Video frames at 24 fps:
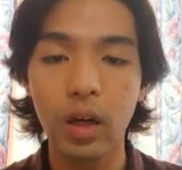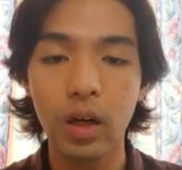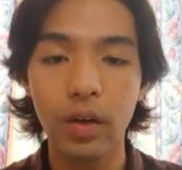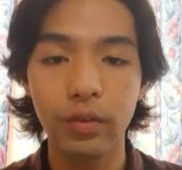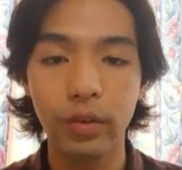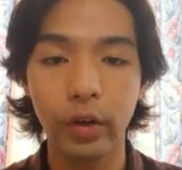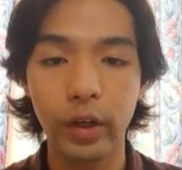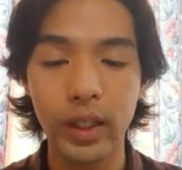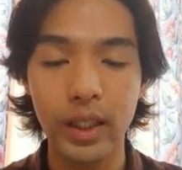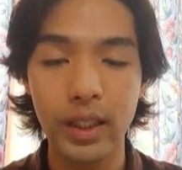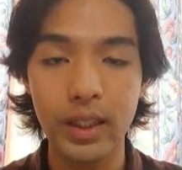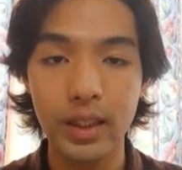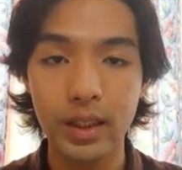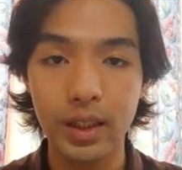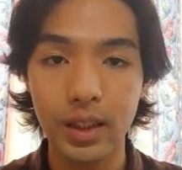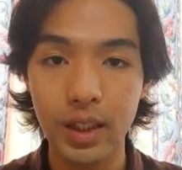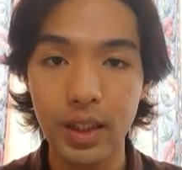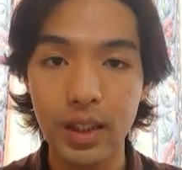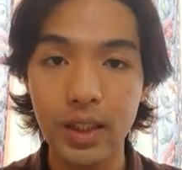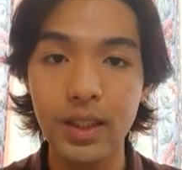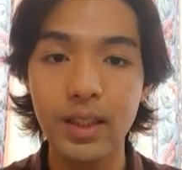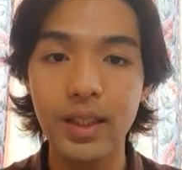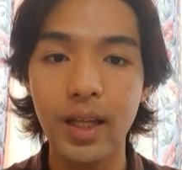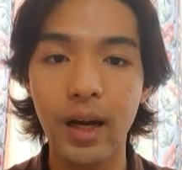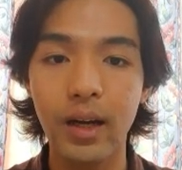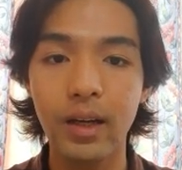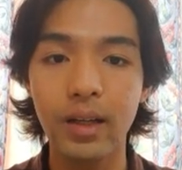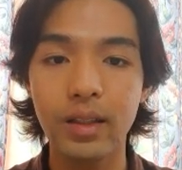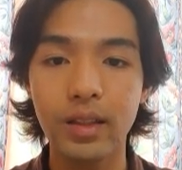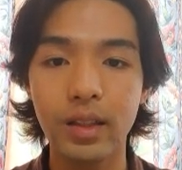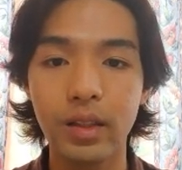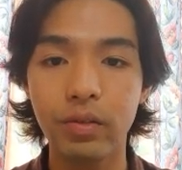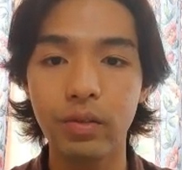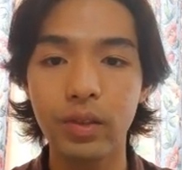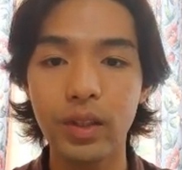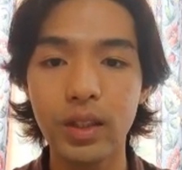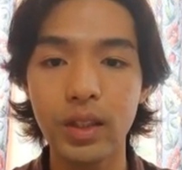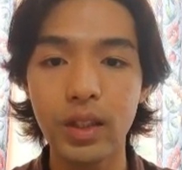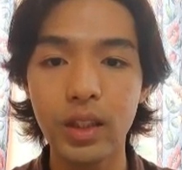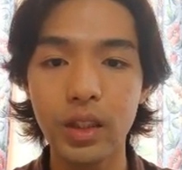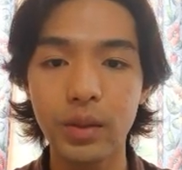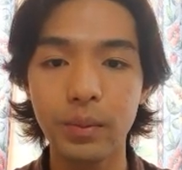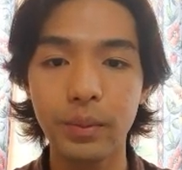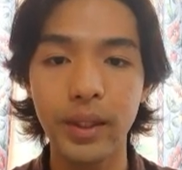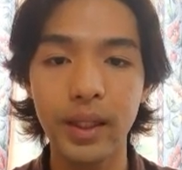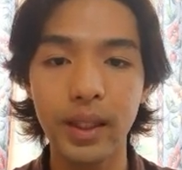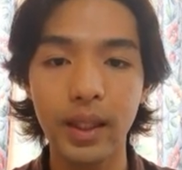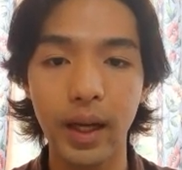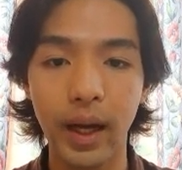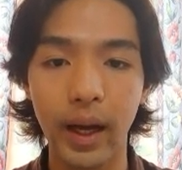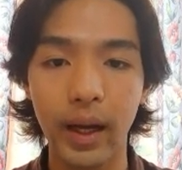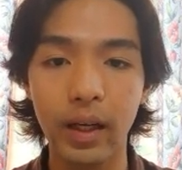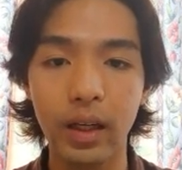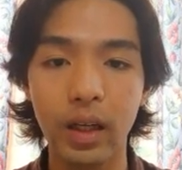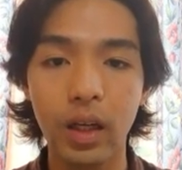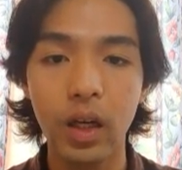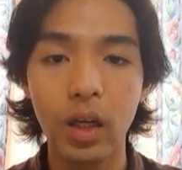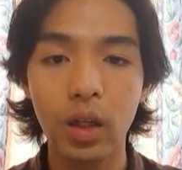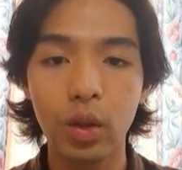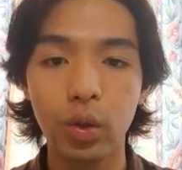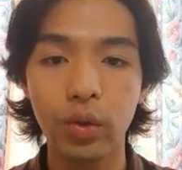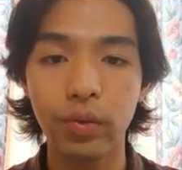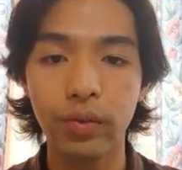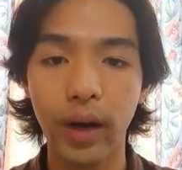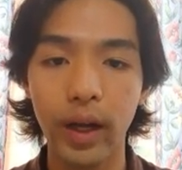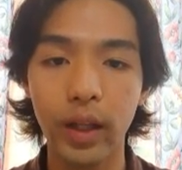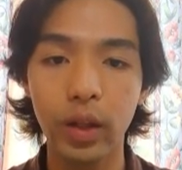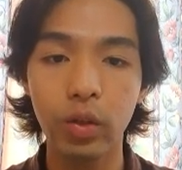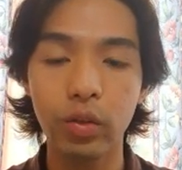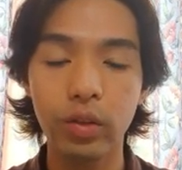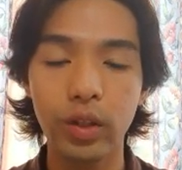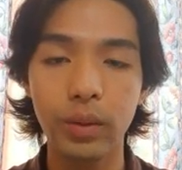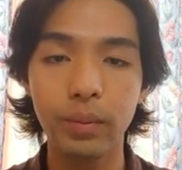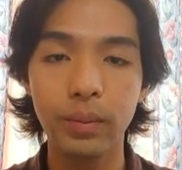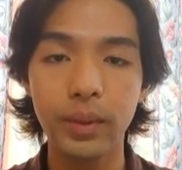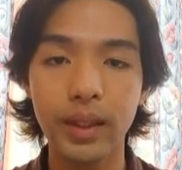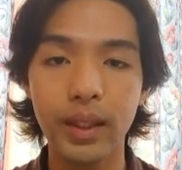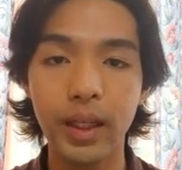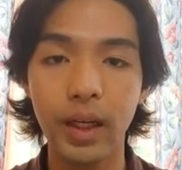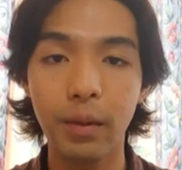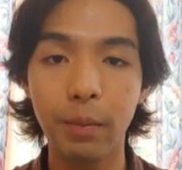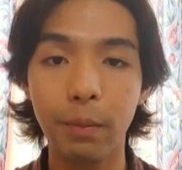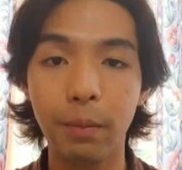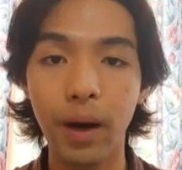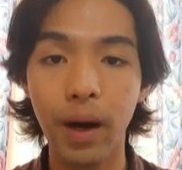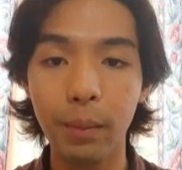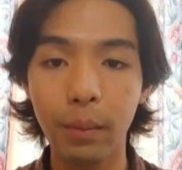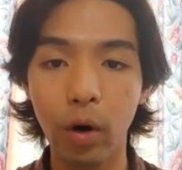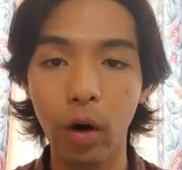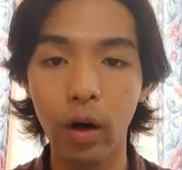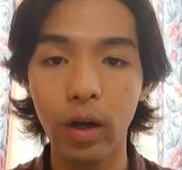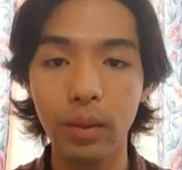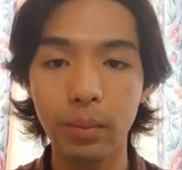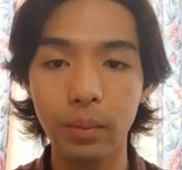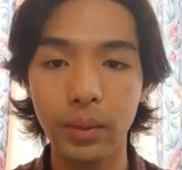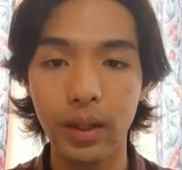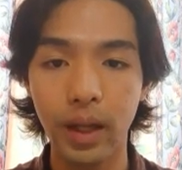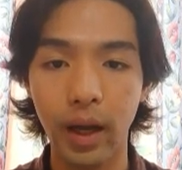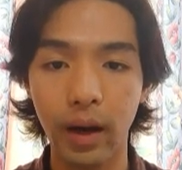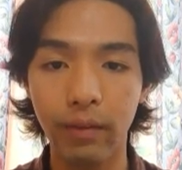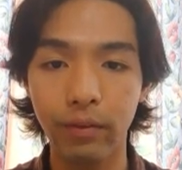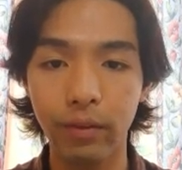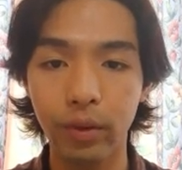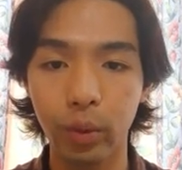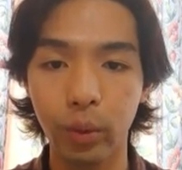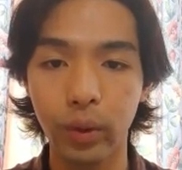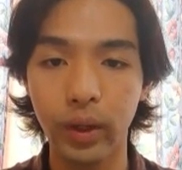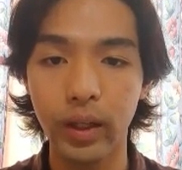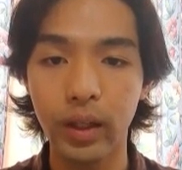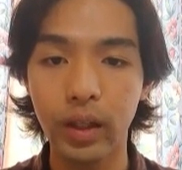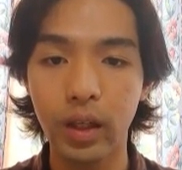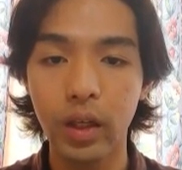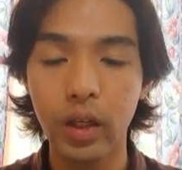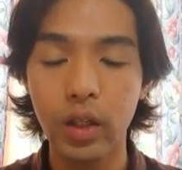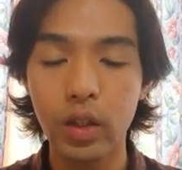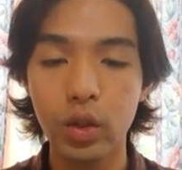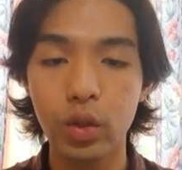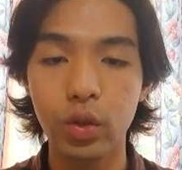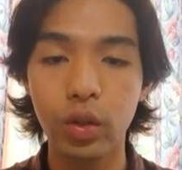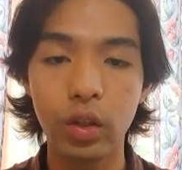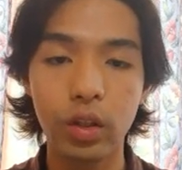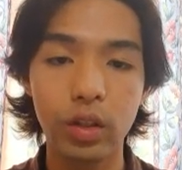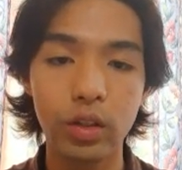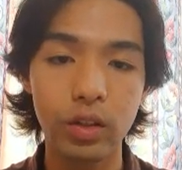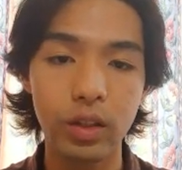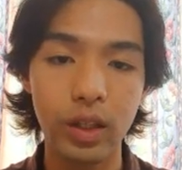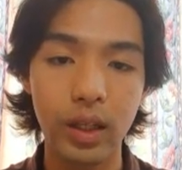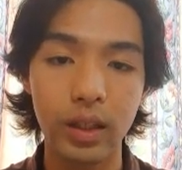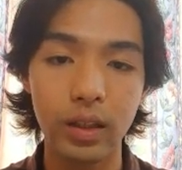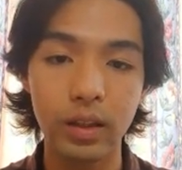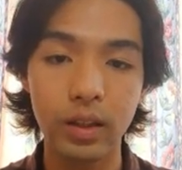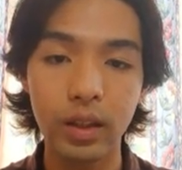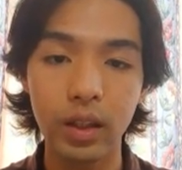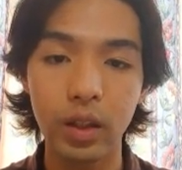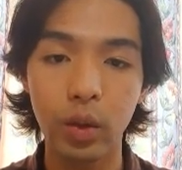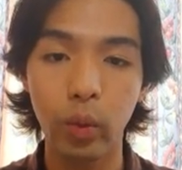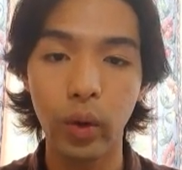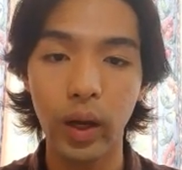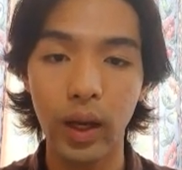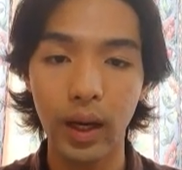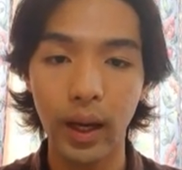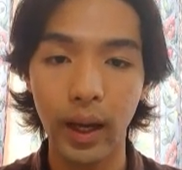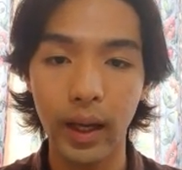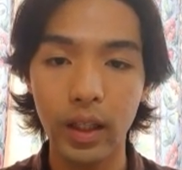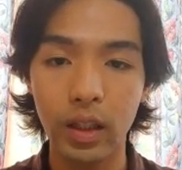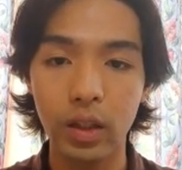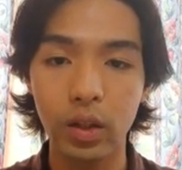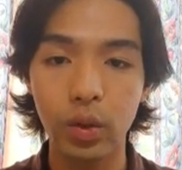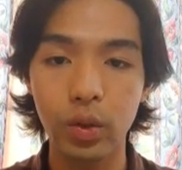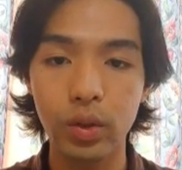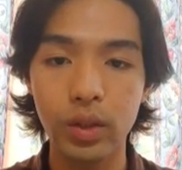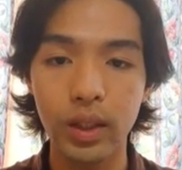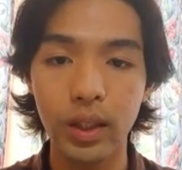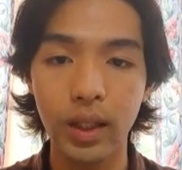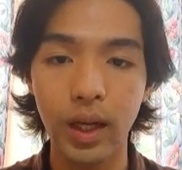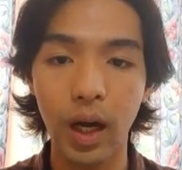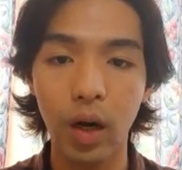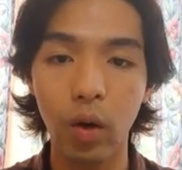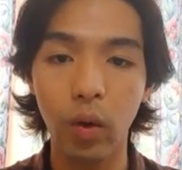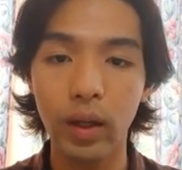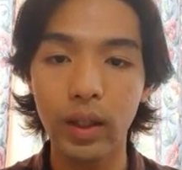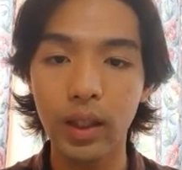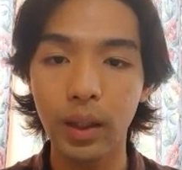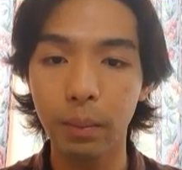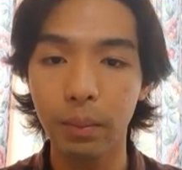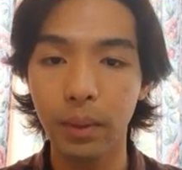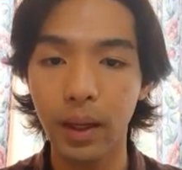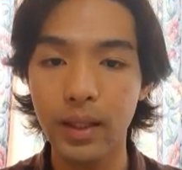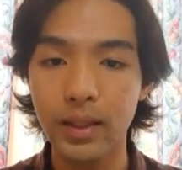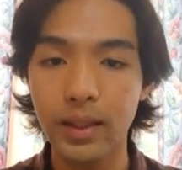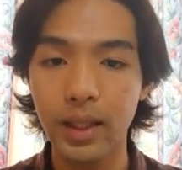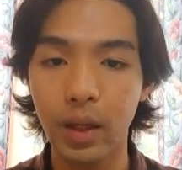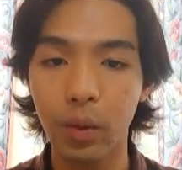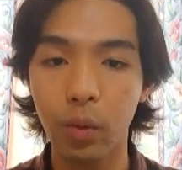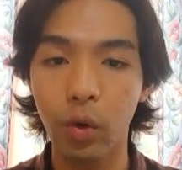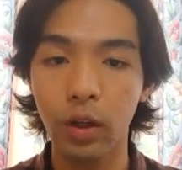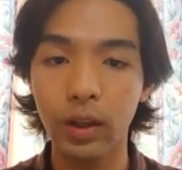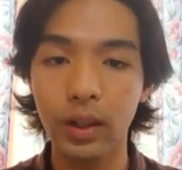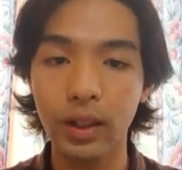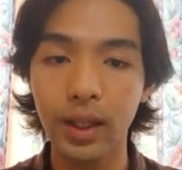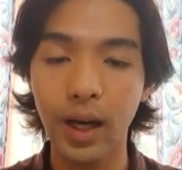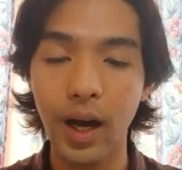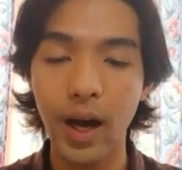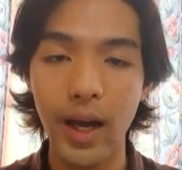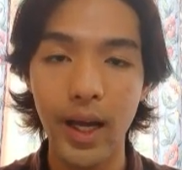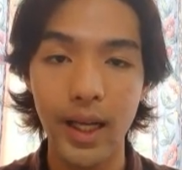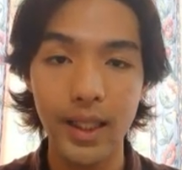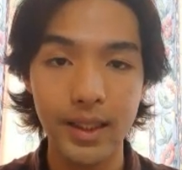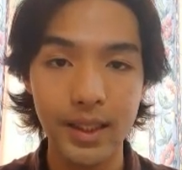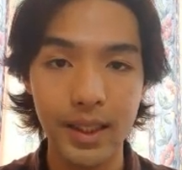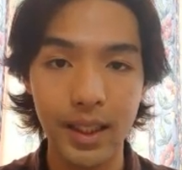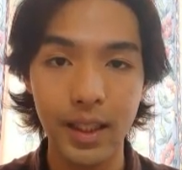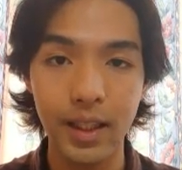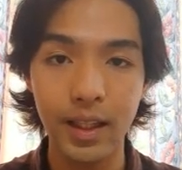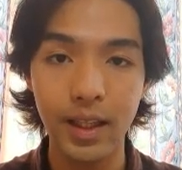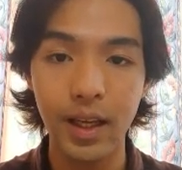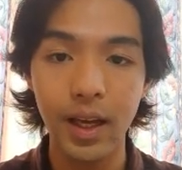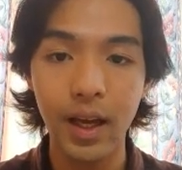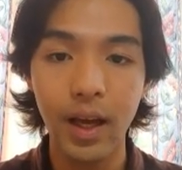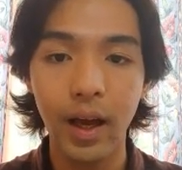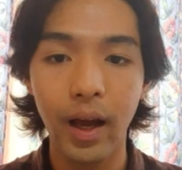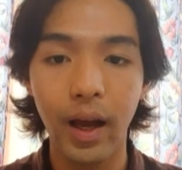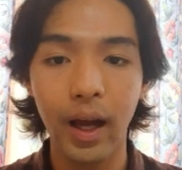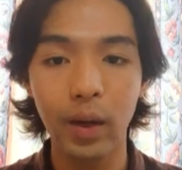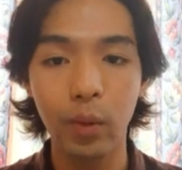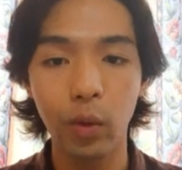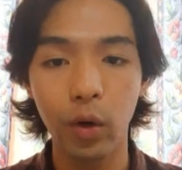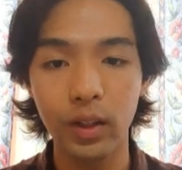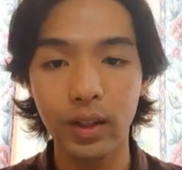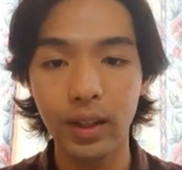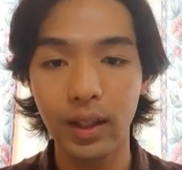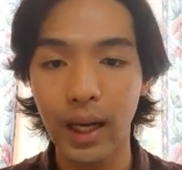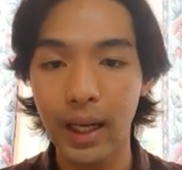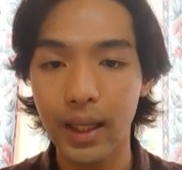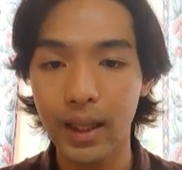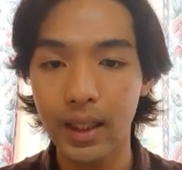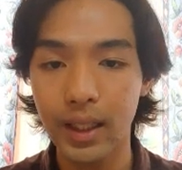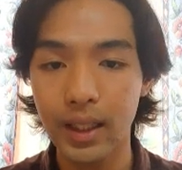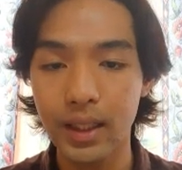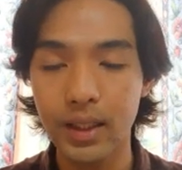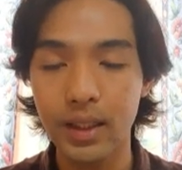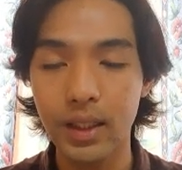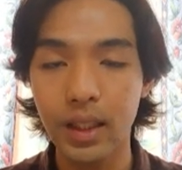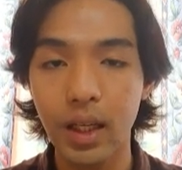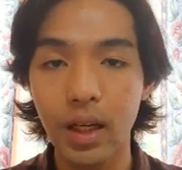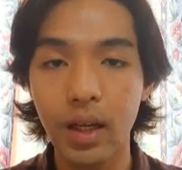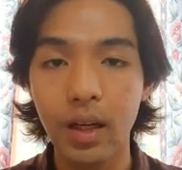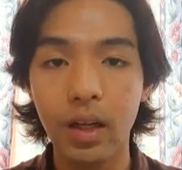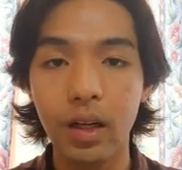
For instance, there is a research being done to phytoremediate palm oil mill effluent through constructed wetland using aquatic plants like water hyacinth and water lettuce.